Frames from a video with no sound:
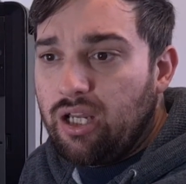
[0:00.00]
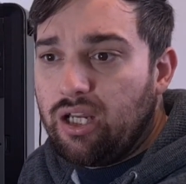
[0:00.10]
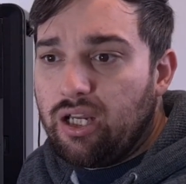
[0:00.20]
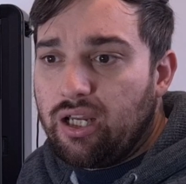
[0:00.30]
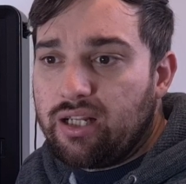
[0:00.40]

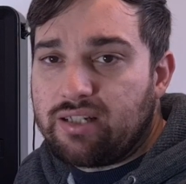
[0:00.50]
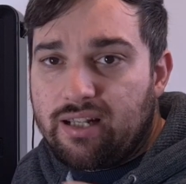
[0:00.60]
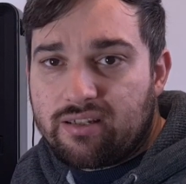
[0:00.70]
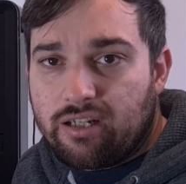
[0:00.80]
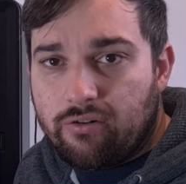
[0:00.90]
a
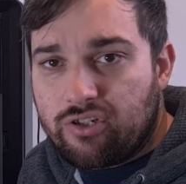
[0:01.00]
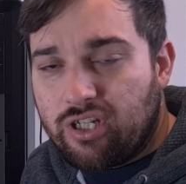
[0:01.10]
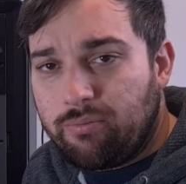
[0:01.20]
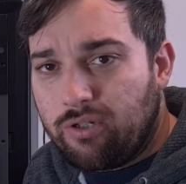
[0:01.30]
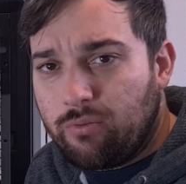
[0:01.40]
10 series
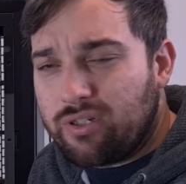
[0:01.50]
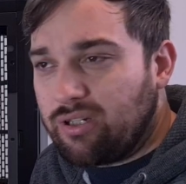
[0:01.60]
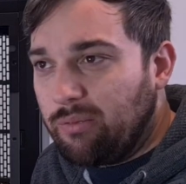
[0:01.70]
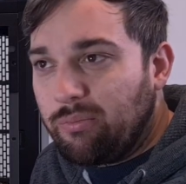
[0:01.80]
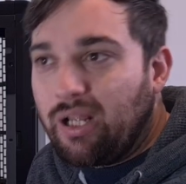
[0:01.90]
GPU,
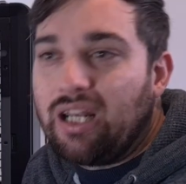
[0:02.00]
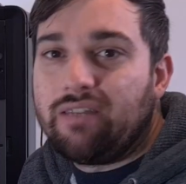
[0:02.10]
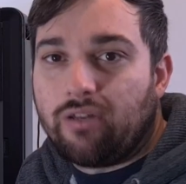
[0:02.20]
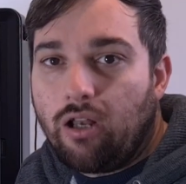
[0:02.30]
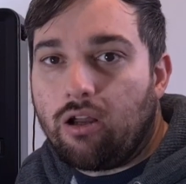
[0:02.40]
which I
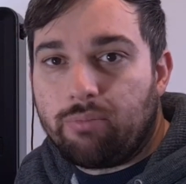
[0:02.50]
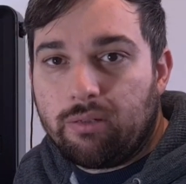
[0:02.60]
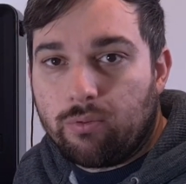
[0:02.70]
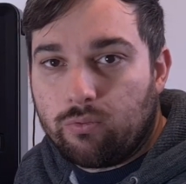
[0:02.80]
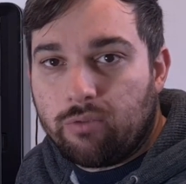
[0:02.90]
believe a lot of
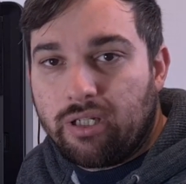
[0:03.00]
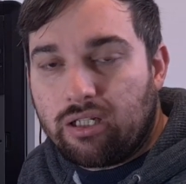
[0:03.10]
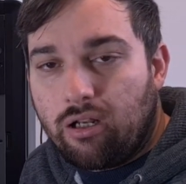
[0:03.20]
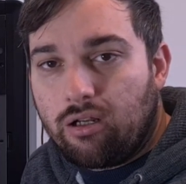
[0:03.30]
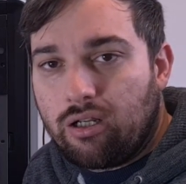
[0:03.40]
people will be,
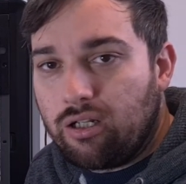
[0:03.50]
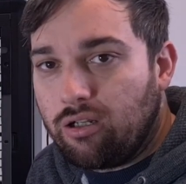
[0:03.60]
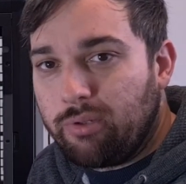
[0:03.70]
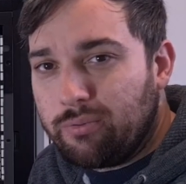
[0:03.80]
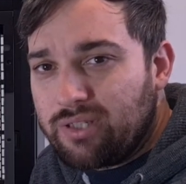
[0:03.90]
a lot
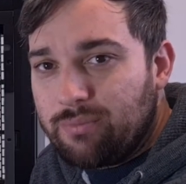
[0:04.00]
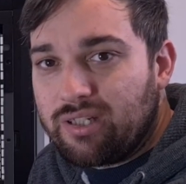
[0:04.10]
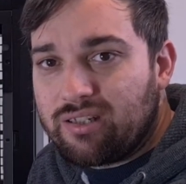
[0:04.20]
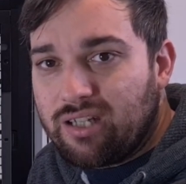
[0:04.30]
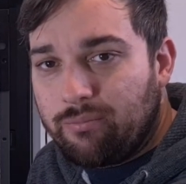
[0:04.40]
of people seem
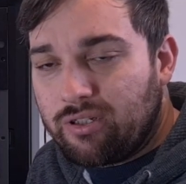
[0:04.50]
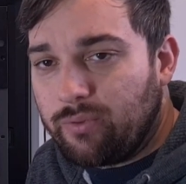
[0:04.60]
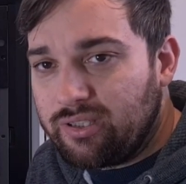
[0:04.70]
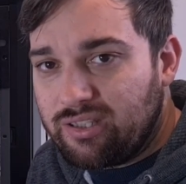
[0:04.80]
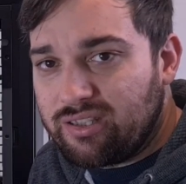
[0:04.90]
to skip the
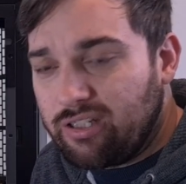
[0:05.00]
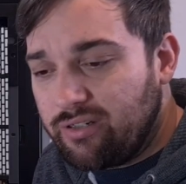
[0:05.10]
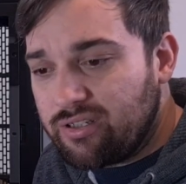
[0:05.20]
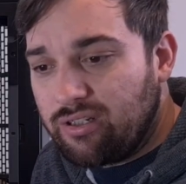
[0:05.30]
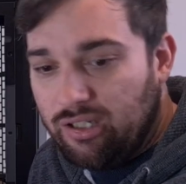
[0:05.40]
20
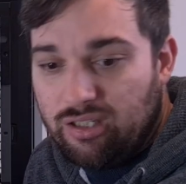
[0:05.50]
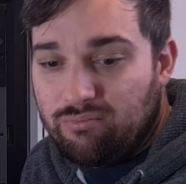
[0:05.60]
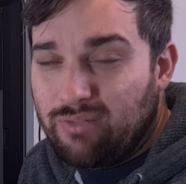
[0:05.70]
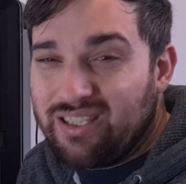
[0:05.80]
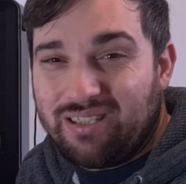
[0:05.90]
series,
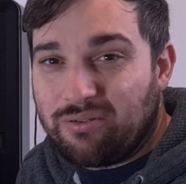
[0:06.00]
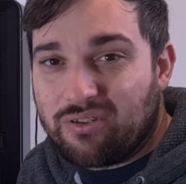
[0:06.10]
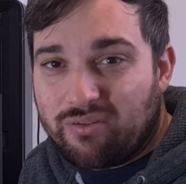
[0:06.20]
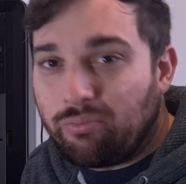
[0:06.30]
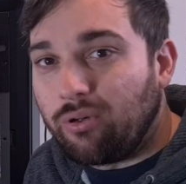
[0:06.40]
mainly
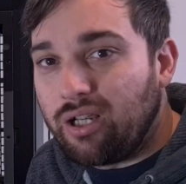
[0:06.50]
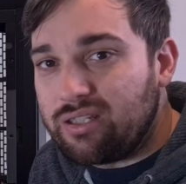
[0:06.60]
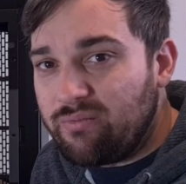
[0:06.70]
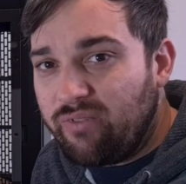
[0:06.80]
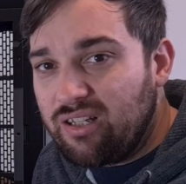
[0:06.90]
because of
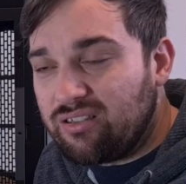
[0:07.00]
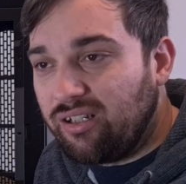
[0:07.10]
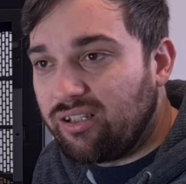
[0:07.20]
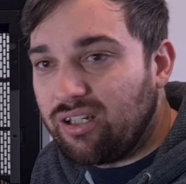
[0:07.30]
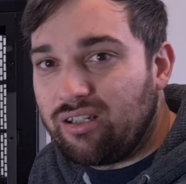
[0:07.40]
price and things
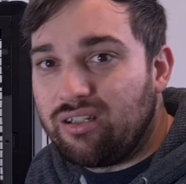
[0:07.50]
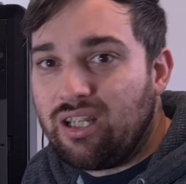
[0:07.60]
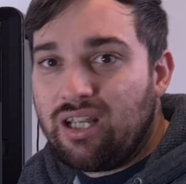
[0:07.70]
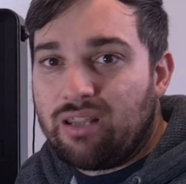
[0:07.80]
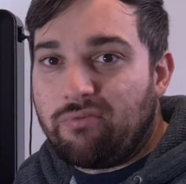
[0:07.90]
like that, and
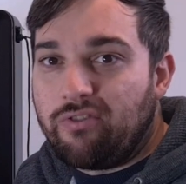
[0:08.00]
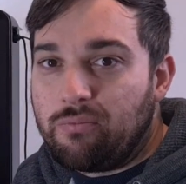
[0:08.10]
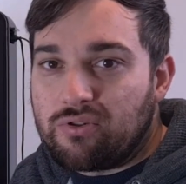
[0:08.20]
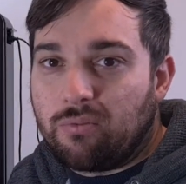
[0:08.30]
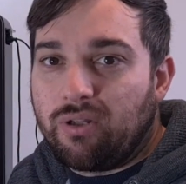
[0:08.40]

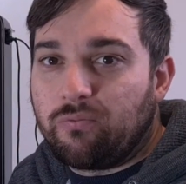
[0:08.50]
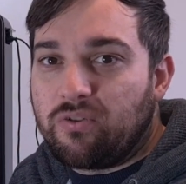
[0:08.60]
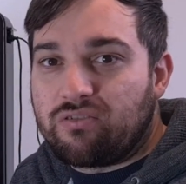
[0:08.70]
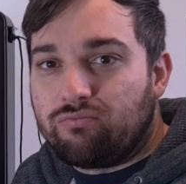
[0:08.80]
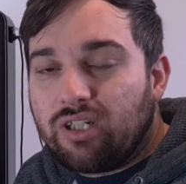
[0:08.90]
performance uplift
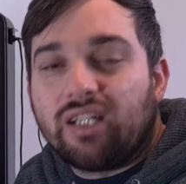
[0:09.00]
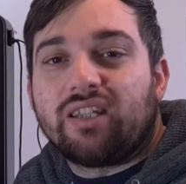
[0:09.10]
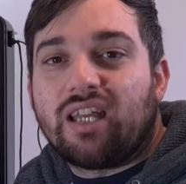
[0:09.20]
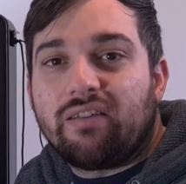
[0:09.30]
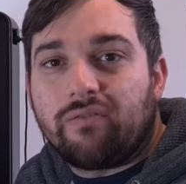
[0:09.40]
wasn't
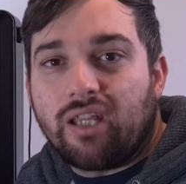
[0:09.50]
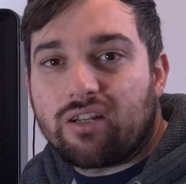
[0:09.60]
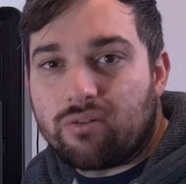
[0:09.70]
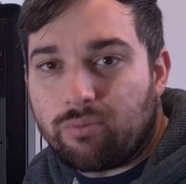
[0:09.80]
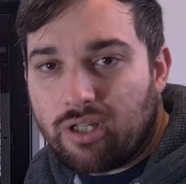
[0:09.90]
really there for
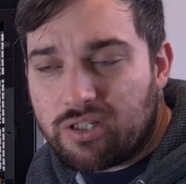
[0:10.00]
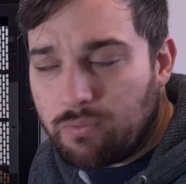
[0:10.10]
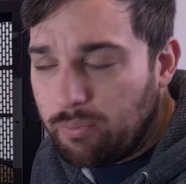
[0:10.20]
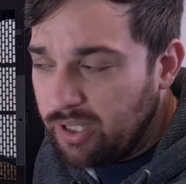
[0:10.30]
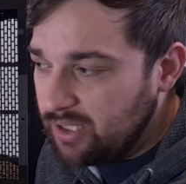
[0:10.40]
the extra
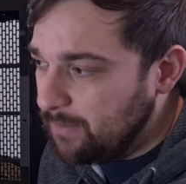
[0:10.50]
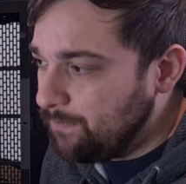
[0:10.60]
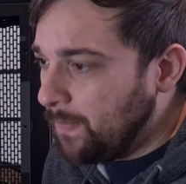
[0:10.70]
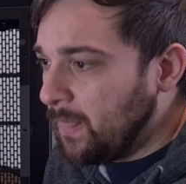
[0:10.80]
price you were paying.